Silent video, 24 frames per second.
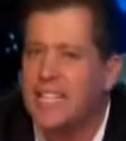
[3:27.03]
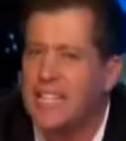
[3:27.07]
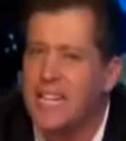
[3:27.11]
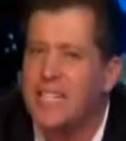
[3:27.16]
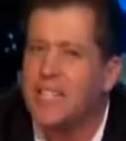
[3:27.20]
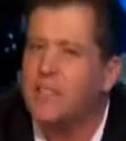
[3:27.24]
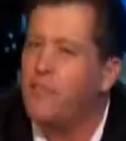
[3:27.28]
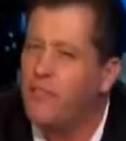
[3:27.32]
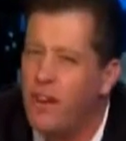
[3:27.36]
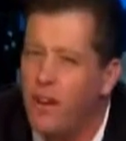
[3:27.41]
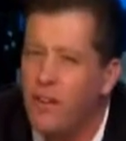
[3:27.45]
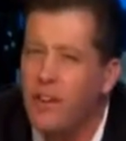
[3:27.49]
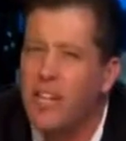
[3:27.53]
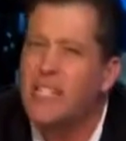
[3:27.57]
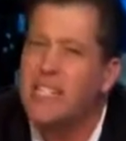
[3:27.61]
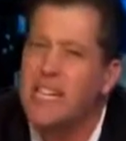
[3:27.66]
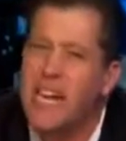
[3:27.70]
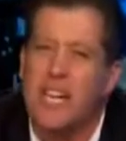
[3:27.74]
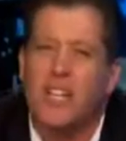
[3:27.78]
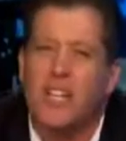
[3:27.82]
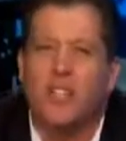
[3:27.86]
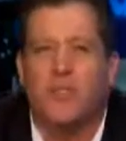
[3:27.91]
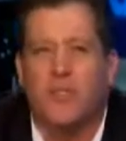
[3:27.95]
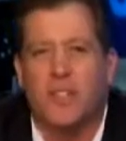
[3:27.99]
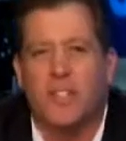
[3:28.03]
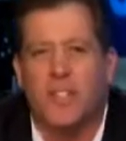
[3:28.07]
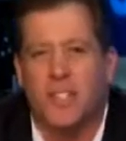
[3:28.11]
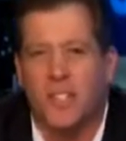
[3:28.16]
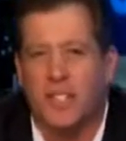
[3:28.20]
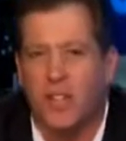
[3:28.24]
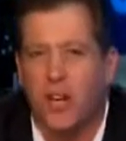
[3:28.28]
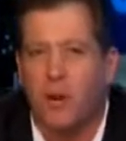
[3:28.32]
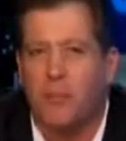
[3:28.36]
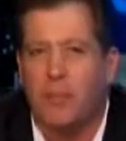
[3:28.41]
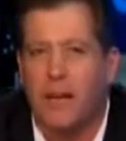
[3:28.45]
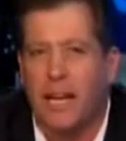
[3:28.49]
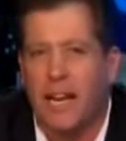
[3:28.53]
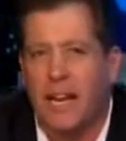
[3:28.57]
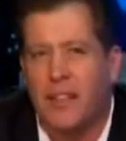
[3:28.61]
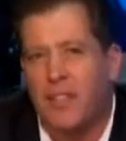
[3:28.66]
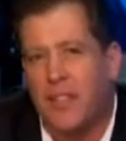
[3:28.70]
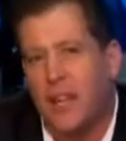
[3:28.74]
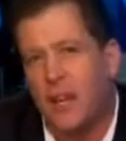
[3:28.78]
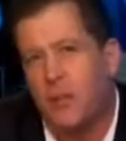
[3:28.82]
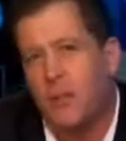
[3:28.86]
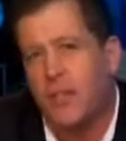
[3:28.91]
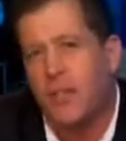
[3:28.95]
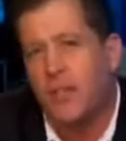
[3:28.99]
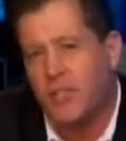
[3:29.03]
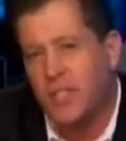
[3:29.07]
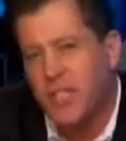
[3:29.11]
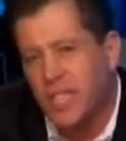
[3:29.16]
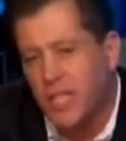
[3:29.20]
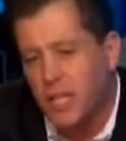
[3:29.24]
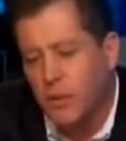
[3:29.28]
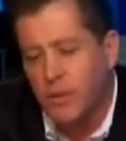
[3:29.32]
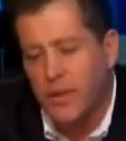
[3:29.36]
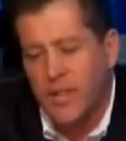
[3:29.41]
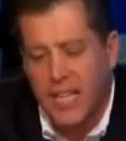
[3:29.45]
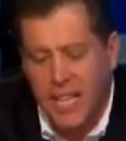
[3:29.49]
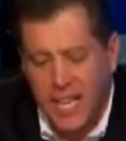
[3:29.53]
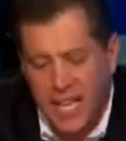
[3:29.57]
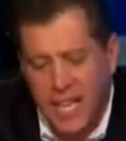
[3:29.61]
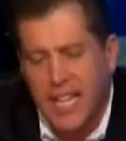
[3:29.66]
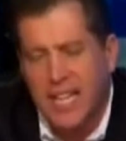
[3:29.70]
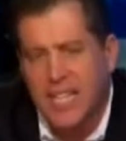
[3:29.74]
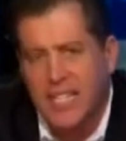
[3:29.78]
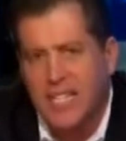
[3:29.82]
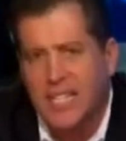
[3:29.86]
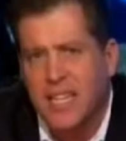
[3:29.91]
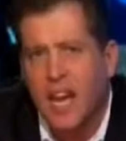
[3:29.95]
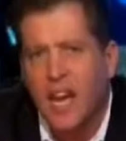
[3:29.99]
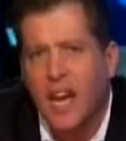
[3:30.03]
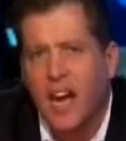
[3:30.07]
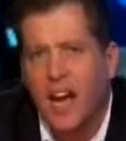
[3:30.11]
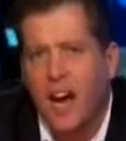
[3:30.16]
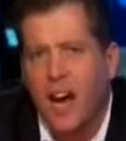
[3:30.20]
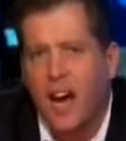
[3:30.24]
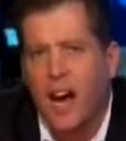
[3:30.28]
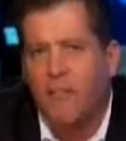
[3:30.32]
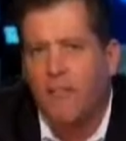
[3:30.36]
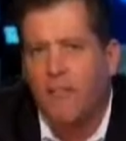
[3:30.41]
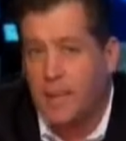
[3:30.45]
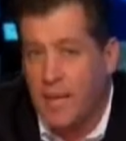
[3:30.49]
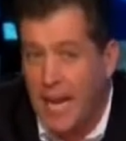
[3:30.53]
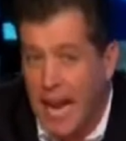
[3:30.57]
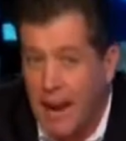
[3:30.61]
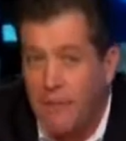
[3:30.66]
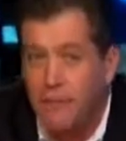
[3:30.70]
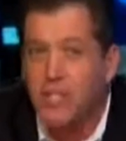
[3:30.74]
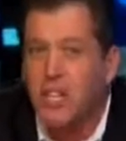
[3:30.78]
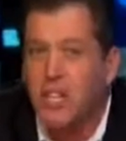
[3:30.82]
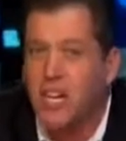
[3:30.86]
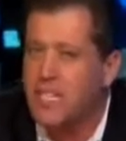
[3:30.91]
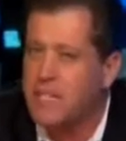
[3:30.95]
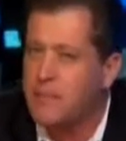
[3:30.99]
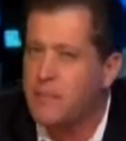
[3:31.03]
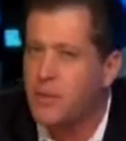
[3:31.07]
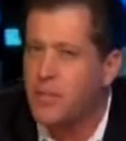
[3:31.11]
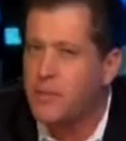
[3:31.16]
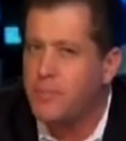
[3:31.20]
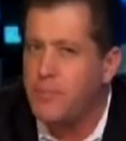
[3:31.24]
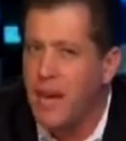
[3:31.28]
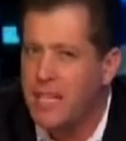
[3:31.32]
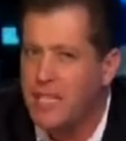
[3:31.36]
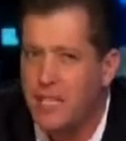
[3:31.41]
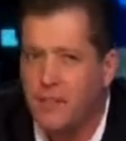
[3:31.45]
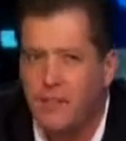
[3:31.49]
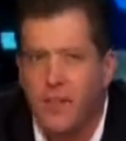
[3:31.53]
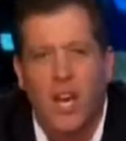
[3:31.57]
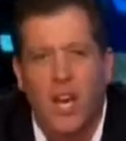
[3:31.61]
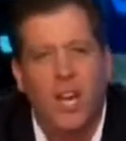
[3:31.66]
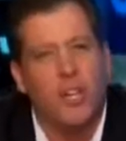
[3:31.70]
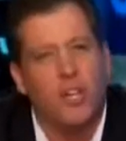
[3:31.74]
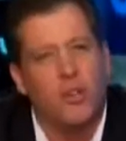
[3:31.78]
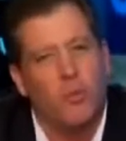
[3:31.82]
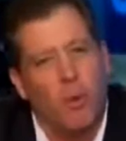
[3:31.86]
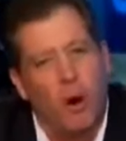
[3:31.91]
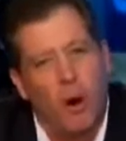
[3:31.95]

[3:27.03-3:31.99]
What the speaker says: It's a very dangerous slope, and I think when you're dealing with kids from an advertising perspective,